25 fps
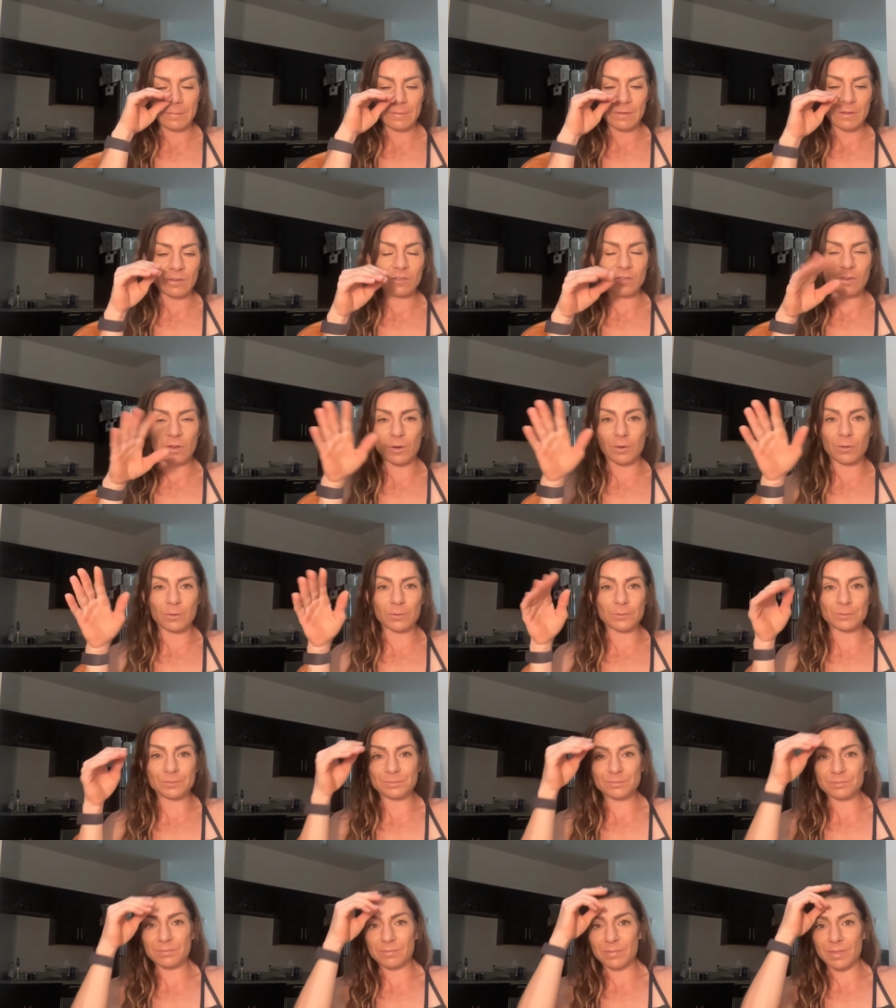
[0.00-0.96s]

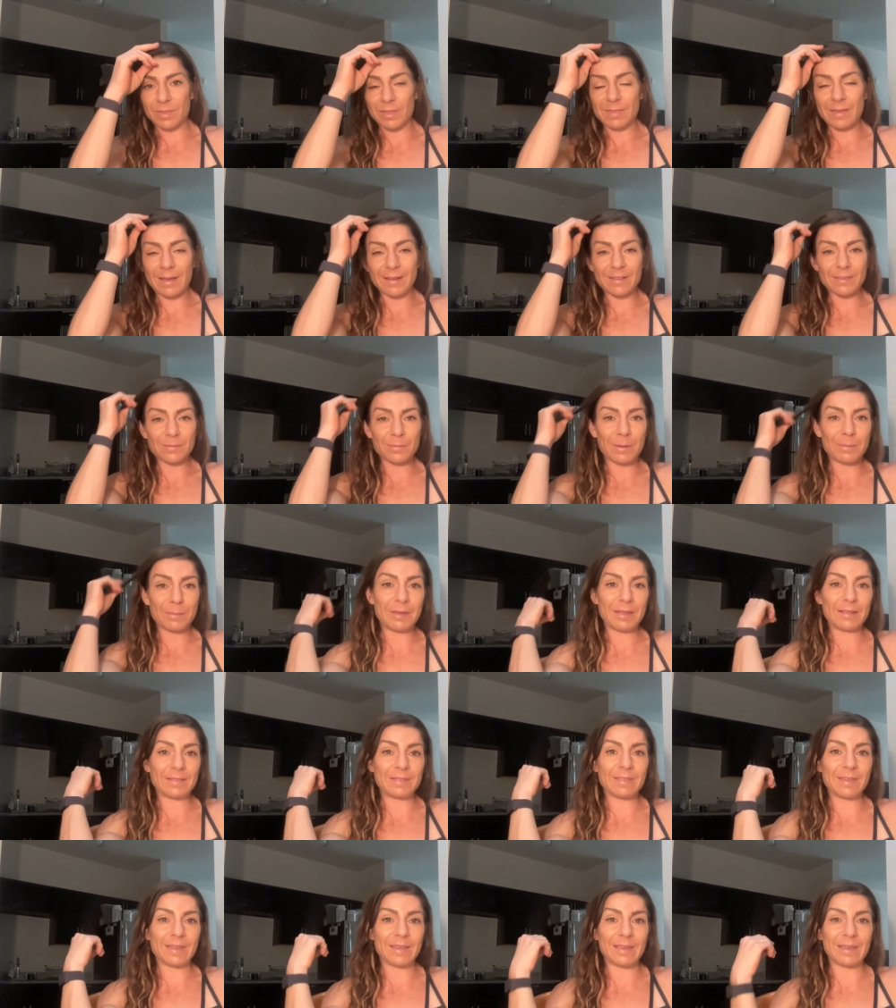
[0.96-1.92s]
So that's my
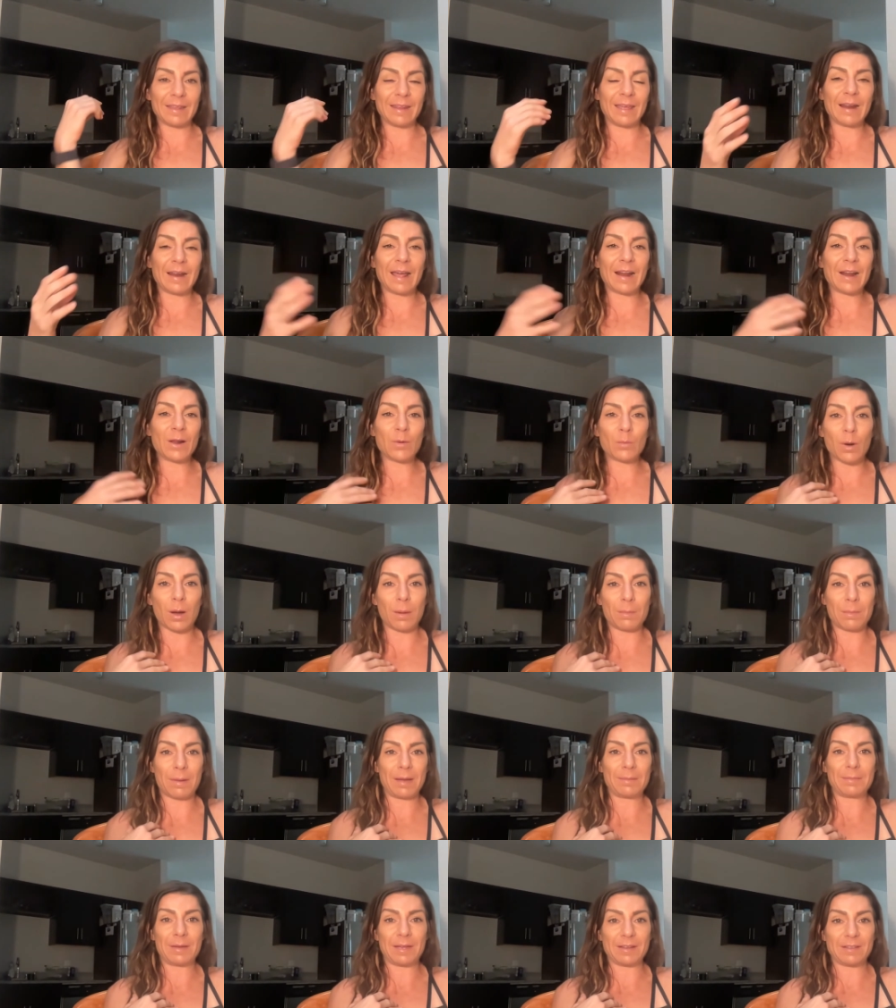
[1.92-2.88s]
main thing. And I don't want
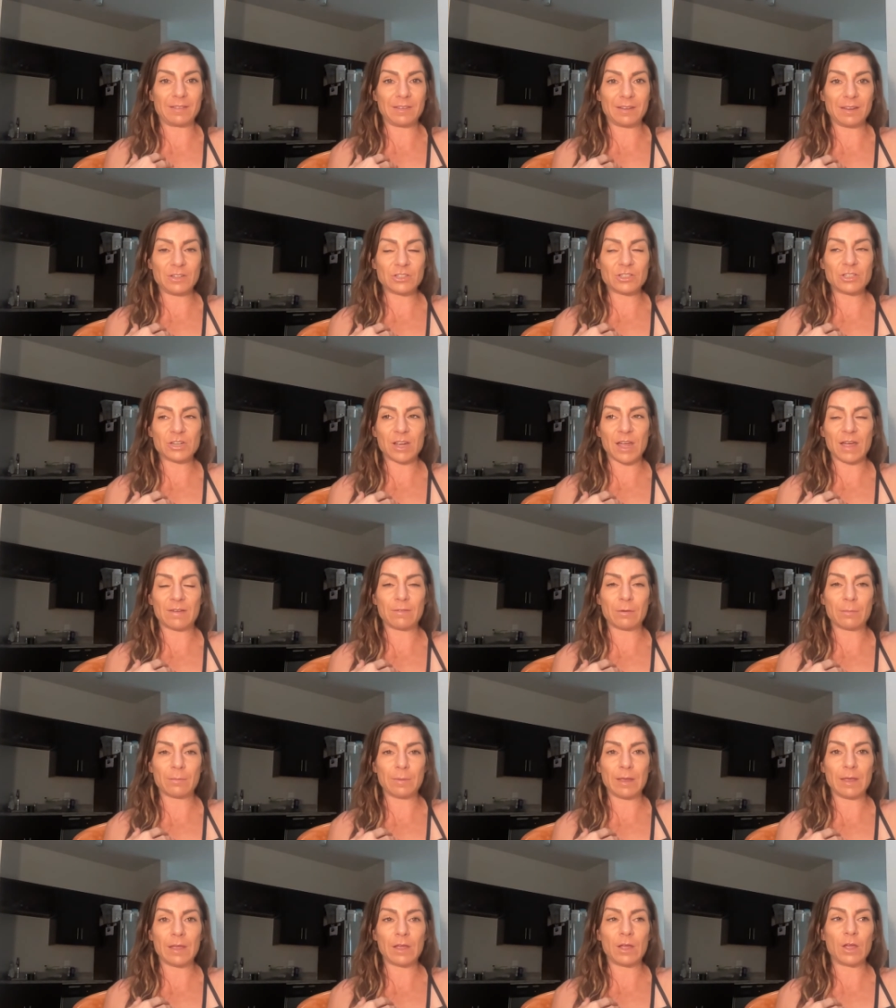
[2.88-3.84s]
my message to ever
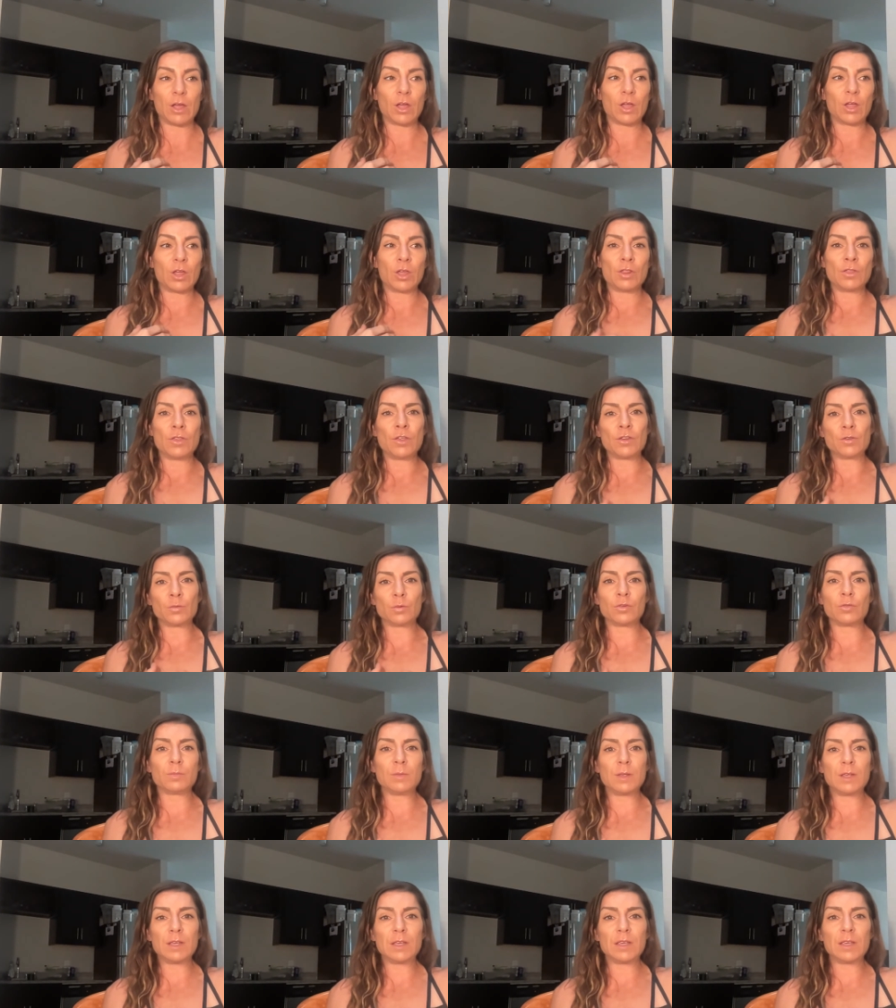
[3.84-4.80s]
be, this
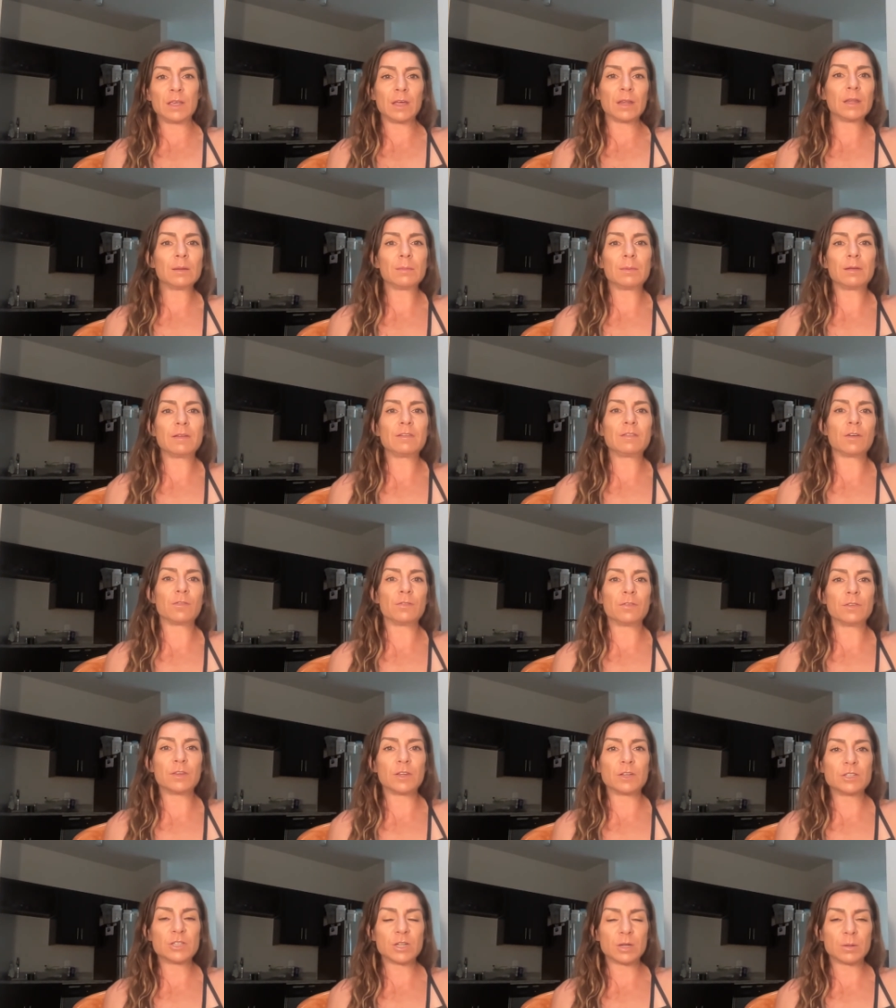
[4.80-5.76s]
was me killing myself
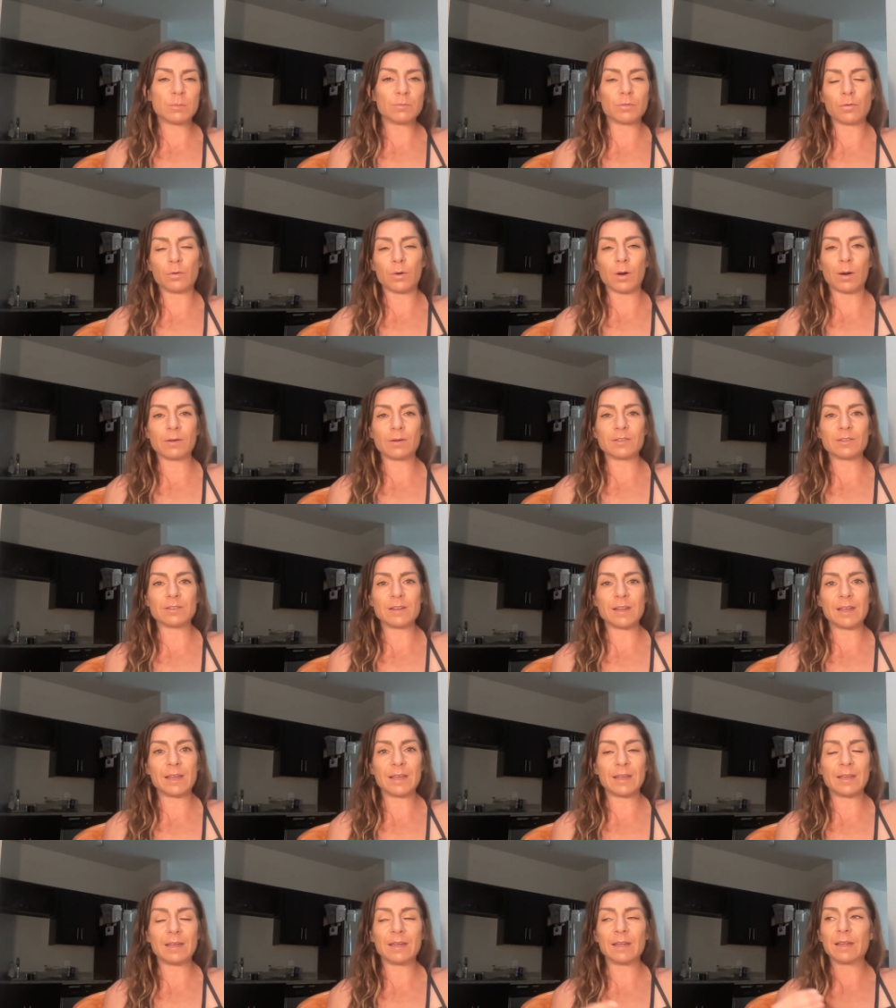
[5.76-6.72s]
in the gym for four hours a
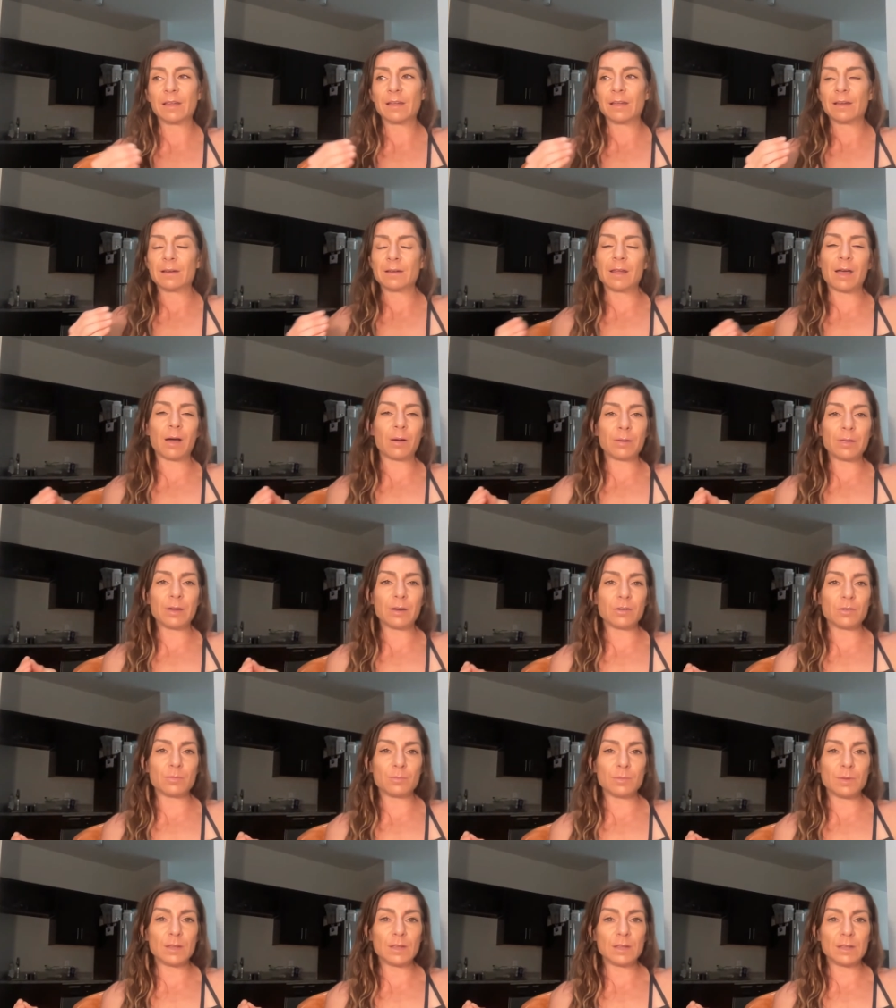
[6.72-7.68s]
day. Now
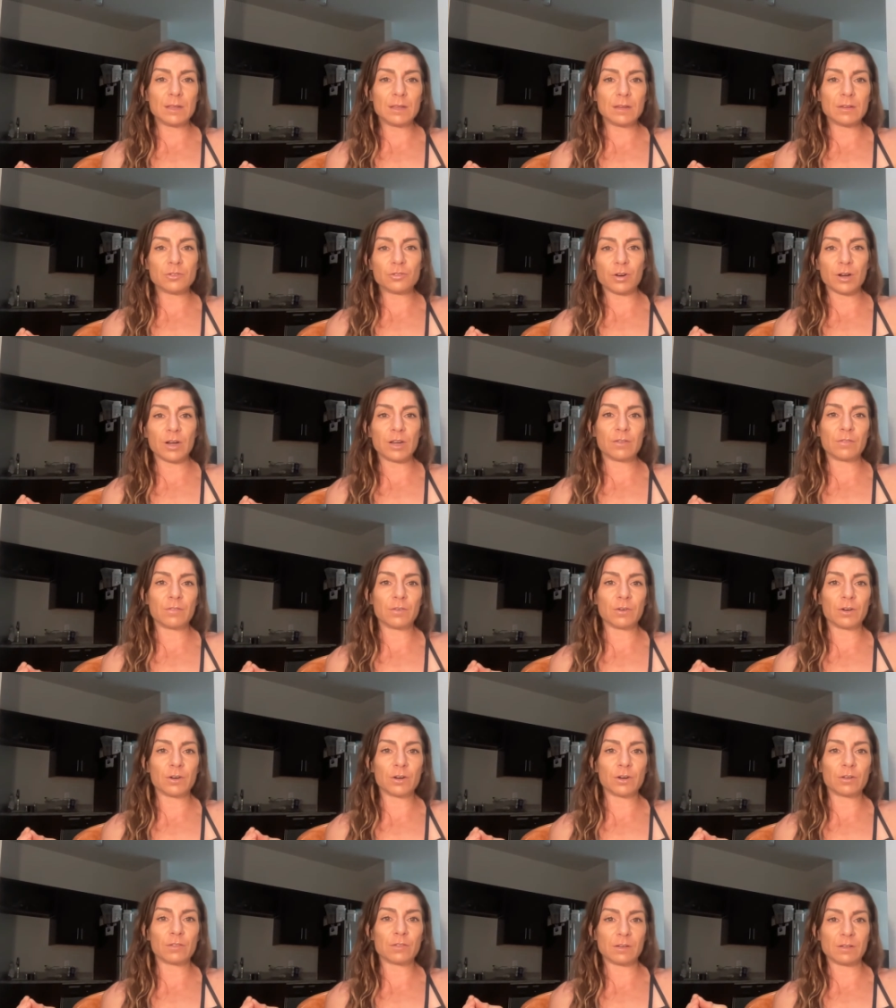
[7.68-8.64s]
here's me training
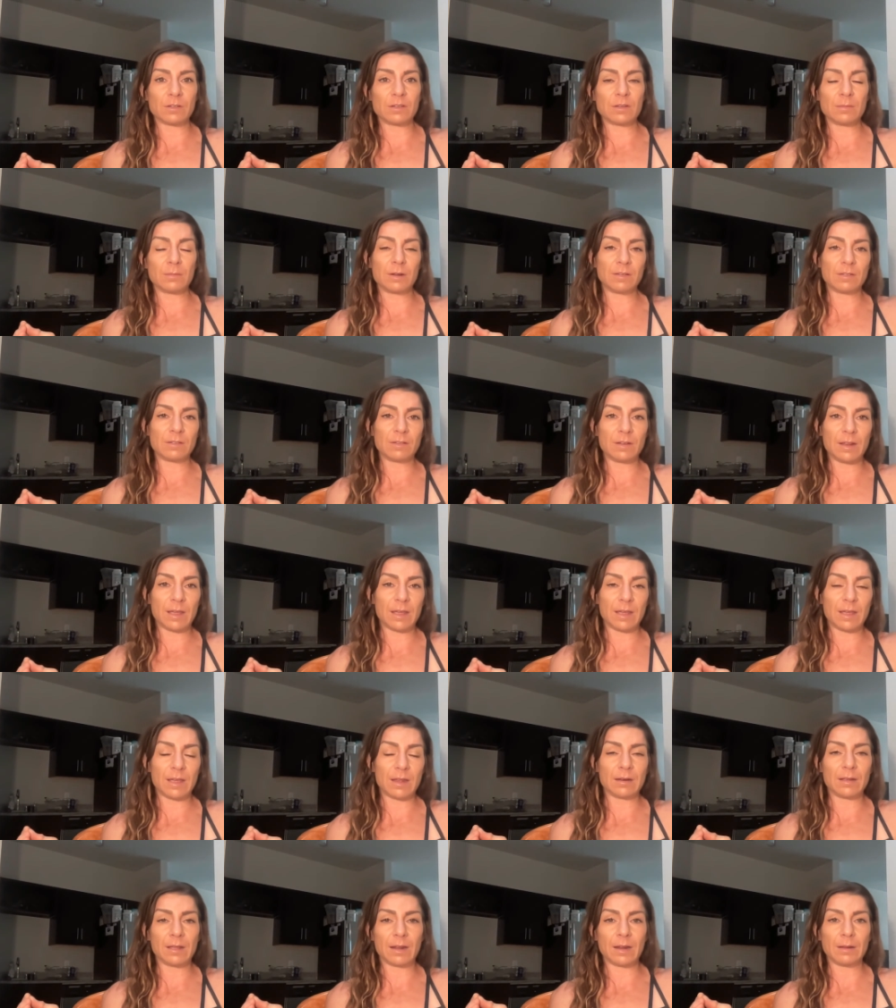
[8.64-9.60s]
for sixty minutes a
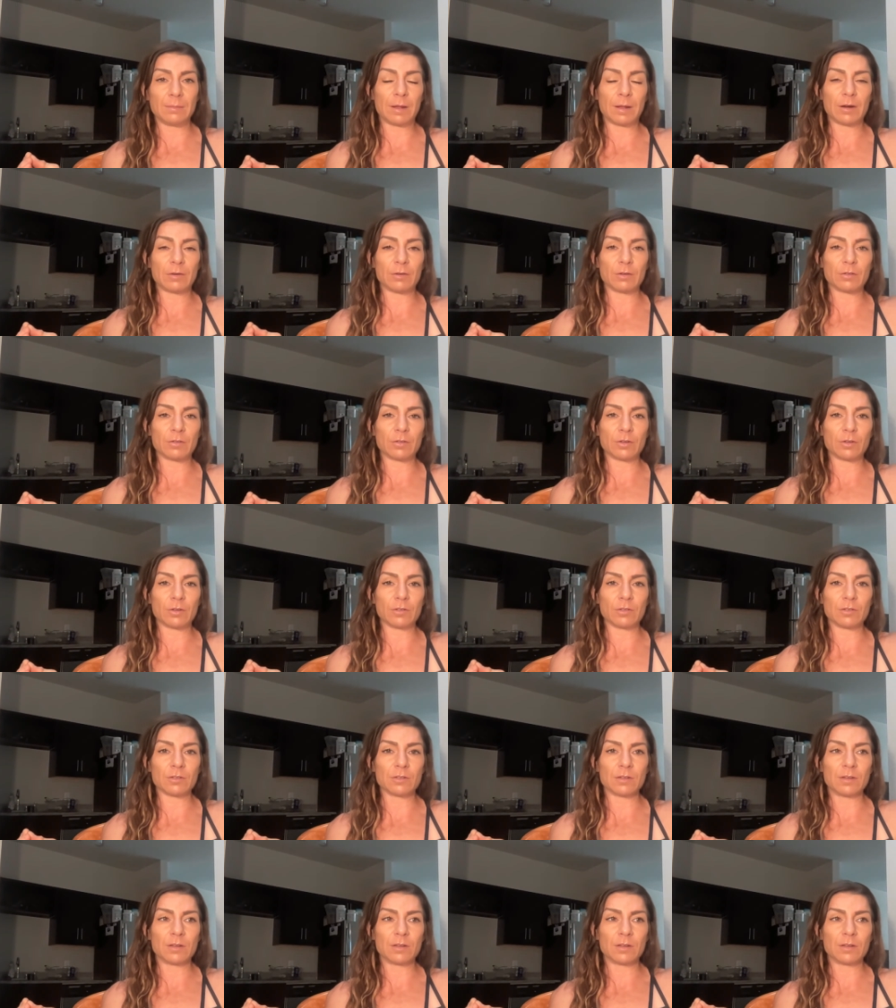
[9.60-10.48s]
day and getting better results.